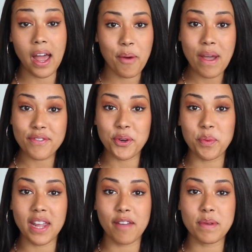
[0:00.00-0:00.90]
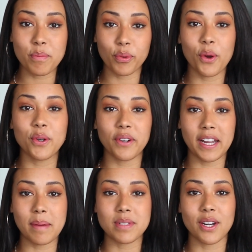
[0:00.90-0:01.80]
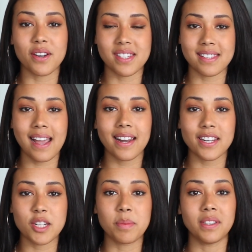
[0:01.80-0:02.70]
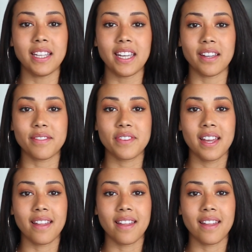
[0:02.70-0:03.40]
However, we have been programmed in our society to believe